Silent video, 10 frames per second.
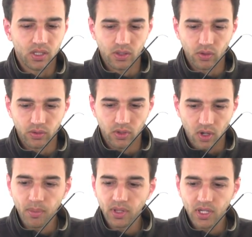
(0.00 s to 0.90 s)
So
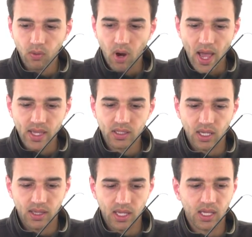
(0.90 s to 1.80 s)
durability wise,
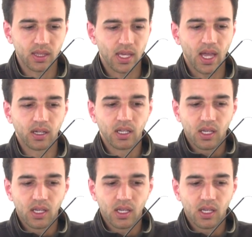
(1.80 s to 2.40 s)
I think that